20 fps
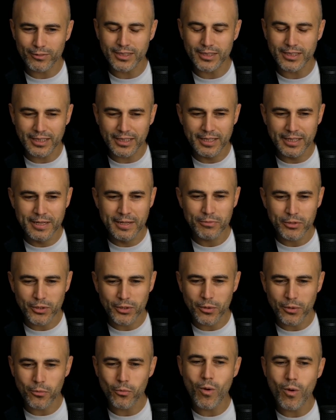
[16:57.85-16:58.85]

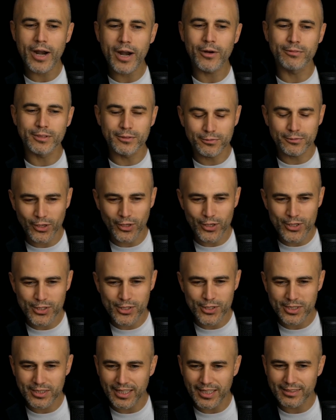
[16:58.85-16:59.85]
the
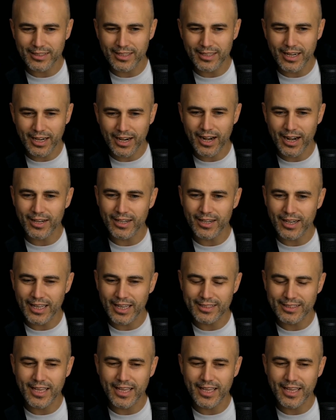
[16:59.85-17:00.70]
first that are like